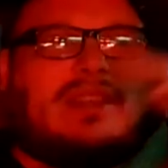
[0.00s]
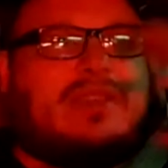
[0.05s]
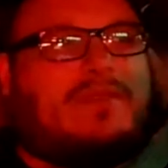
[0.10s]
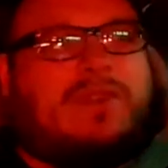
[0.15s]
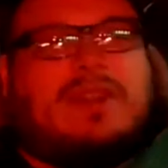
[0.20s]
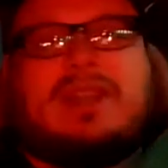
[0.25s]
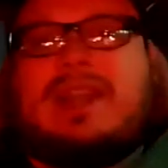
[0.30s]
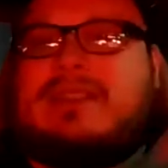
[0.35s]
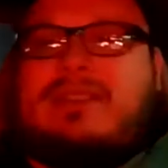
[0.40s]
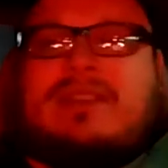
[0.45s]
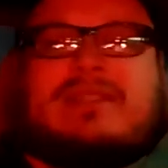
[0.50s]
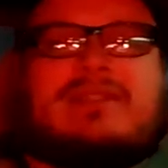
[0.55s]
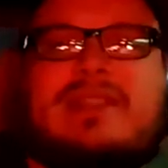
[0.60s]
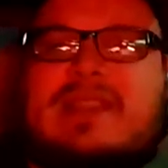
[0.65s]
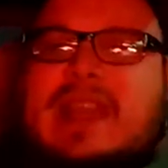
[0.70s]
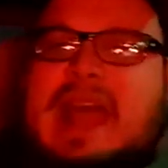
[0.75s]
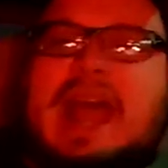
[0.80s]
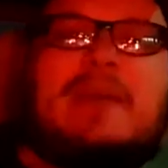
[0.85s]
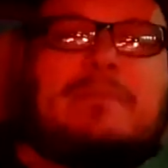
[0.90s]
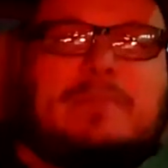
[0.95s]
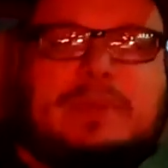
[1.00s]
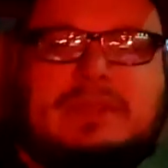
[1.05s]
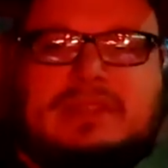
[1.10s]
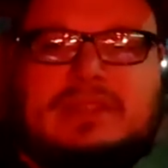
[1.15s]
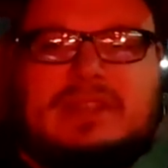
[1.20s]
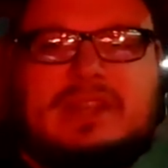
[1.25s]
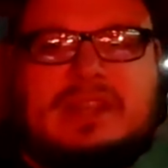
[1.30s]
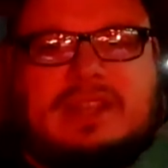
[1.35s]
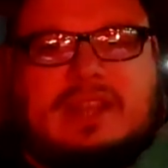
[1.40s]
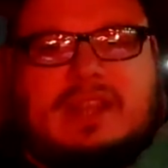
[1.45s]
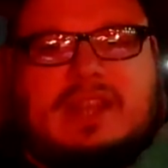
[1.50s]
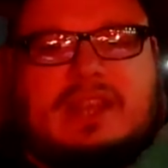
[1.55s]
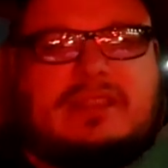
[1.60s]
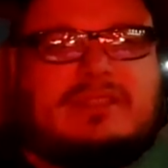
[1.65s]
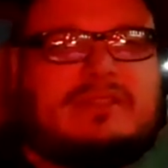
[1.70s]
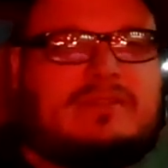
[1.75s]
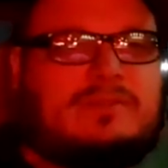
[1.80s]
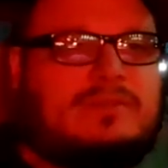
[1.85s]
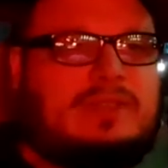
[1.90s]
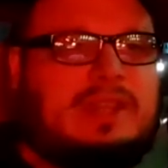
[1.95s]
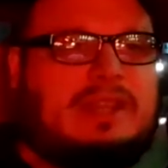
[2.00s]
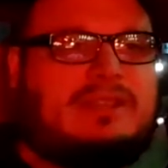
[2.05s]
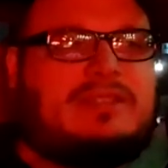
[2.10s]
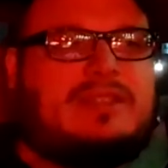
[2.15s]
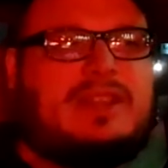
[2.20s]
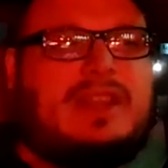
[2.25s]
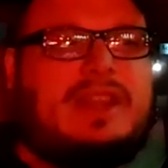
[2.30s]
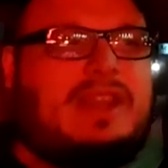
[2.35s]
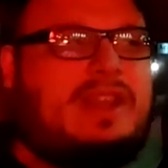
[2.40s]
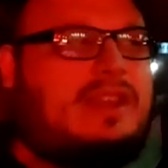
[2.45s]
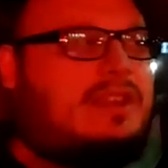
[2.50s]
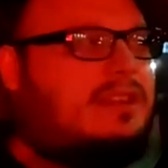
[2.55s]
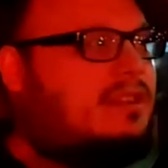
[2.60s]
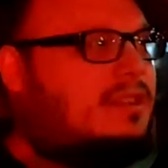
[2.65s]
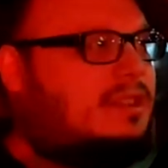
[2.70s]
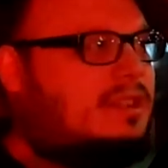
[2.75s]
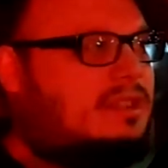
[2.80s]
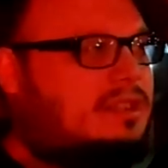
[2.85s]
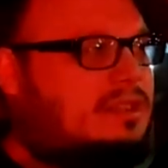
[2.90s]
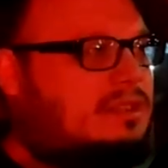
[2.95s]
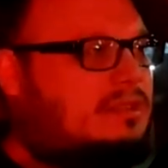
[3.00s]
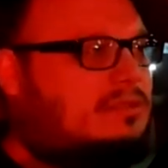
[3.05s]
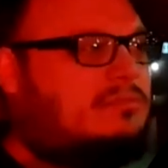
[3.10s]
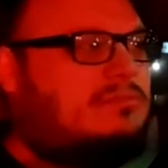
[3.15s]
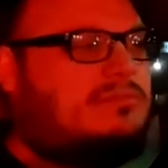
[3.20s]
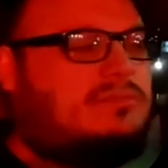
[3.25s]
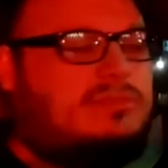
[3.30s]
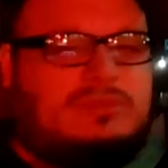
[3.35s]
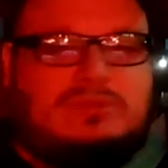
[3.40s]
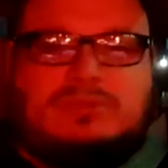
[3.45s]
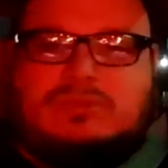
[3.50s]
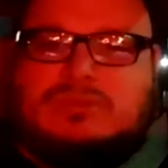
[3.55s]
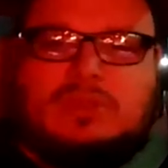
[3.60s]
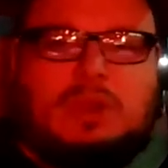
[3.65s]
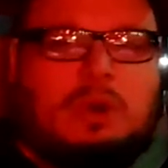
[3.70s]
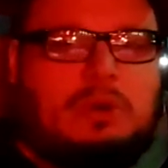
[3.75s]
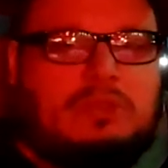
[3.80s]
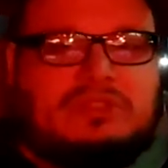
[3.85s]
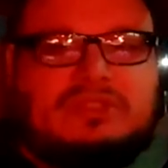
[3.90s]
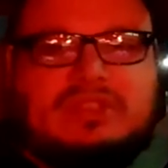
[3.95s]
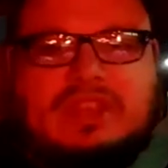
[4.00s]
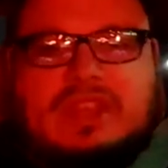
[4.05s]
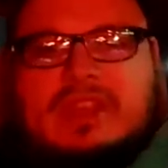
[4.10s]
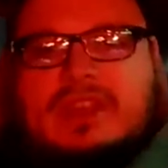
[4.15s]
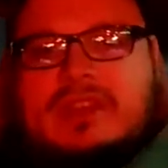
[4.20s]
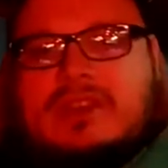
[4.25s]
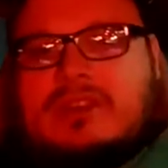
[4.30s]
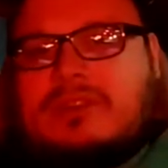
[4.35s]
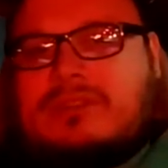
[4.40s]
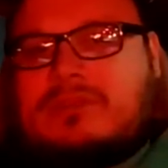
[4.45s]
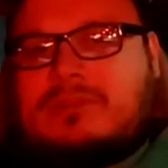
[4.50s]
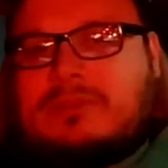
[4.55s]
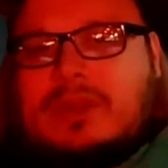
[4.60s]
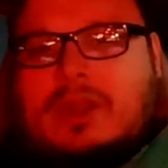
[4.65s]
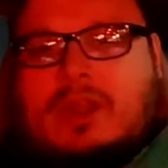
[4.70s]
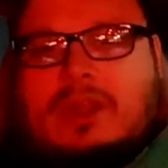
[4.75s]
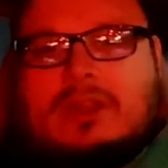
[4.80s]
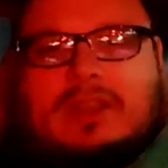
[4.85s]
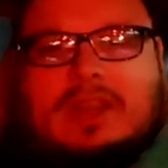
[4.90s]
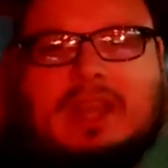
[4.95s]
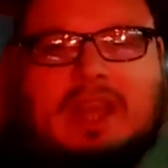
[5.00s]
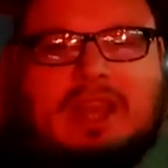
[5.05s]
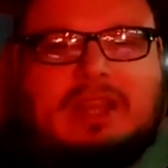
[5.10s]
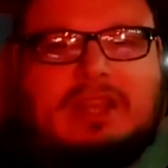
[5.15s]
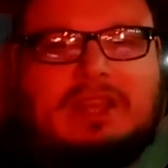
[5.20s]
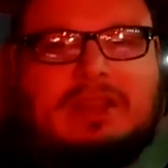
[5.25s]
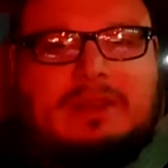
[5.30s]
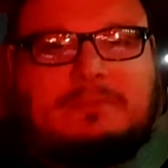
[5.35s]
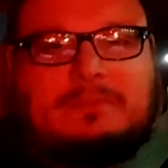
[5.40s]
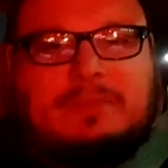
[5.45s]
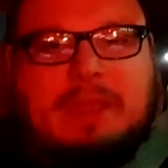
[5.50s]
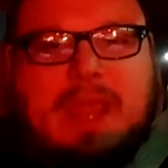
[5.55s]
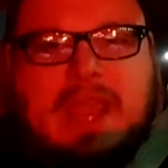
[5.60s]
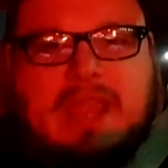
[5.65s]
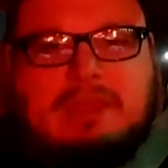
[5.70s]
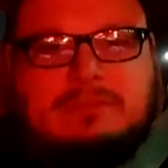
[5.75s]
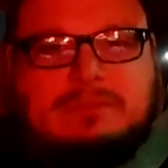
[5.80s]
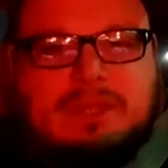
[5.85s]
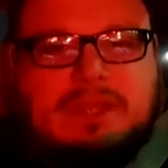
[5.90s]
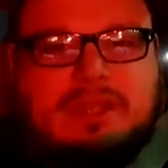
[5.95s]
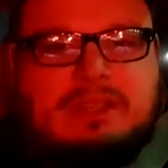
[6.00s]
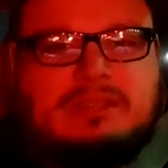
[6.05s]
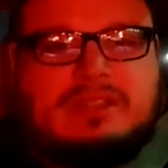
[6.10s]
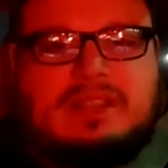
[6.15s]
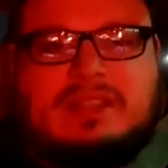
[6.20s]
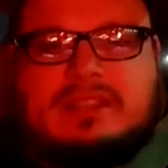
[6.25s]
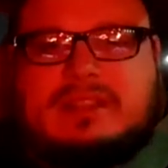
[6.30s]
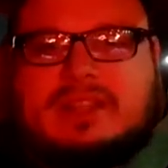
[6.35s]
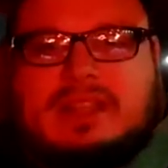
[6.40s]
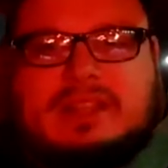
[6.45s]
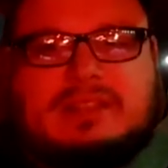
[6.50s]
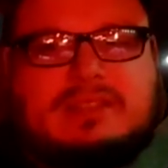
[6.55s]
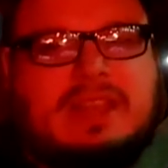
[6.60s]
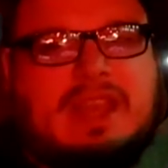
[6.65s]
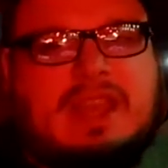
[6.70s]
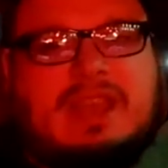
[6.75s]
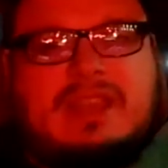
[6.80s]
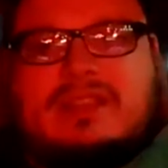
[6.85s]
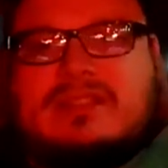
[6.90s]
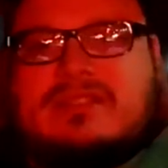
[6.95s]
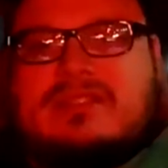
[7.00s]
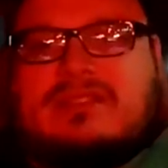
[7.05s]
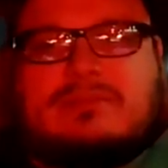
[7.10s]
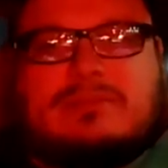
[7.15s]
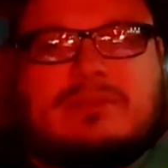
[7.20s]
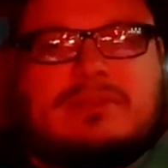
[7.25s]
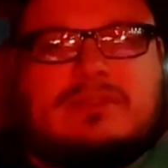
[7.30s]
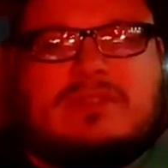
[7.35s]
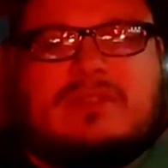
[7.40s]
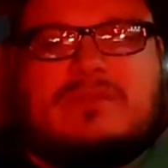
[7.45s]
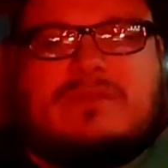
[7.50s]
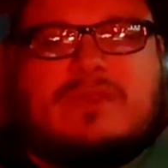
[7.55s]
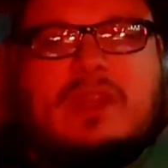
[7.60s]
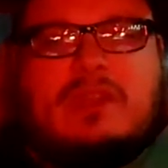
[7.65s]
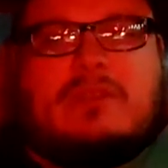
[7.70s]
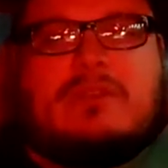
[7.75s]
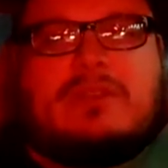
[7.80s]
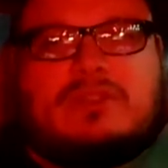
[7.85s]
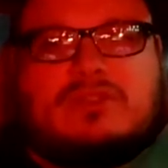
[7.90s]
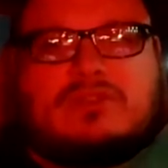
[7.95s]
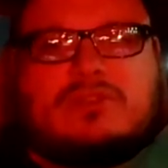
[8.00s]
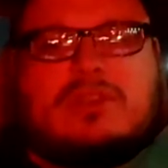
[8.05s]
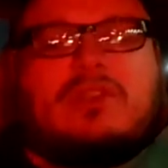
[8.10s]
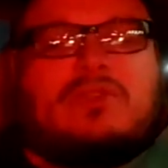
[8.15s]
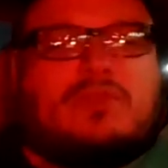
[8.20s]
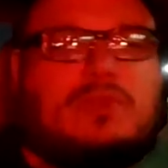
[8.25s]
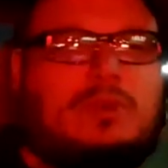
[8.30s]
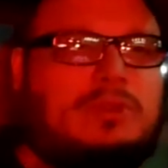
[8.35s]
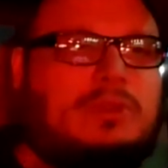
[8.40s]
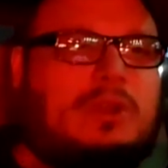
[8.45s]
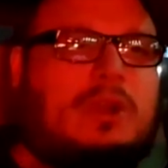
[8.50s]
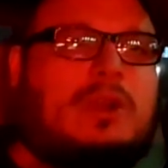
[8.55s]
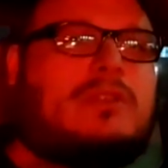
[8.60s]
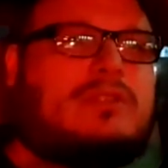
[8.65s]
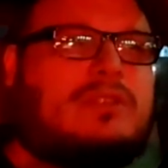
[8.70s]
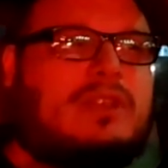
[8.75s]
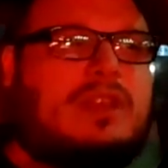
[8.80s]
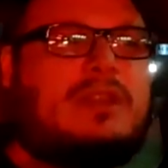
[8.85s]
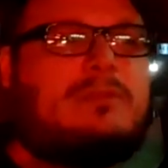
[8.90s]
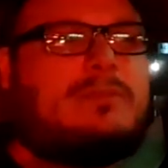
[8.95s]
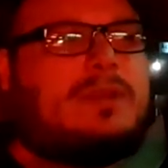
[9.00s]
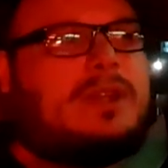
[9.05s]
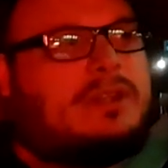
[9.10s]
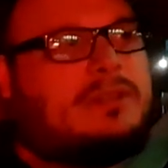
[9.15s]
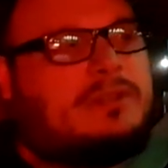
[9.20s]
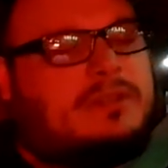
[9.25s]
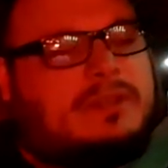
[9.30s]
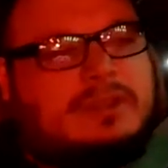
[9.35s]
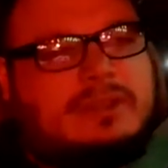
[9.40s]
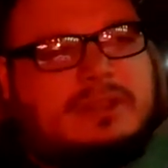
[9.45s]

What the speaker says: It felt like nothing happened today, guys. Like today, no sales. We hardly had any payments, anything like that. It just was a very stressful and hard day, man.